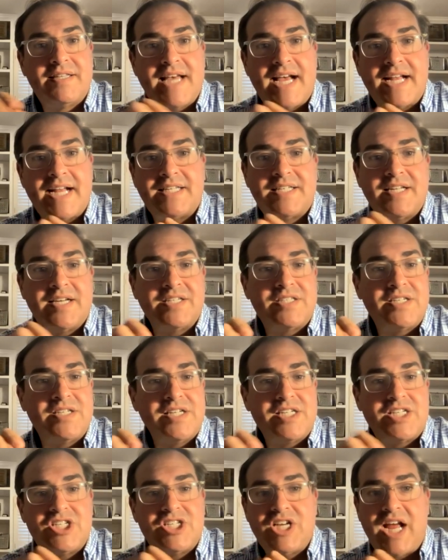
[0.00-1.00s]
that
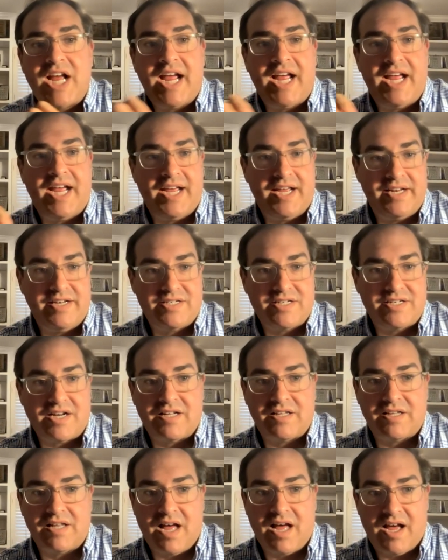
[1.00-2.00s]
doesn't change
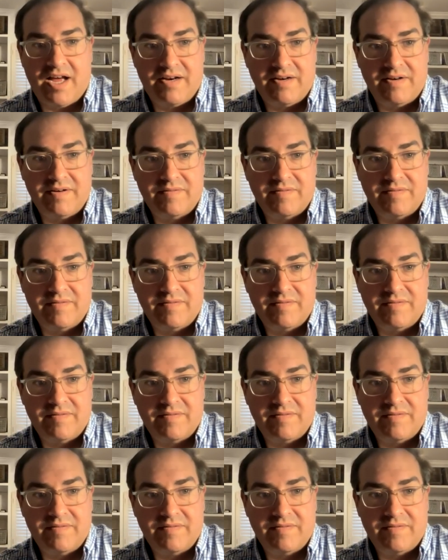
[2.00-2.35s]
a lot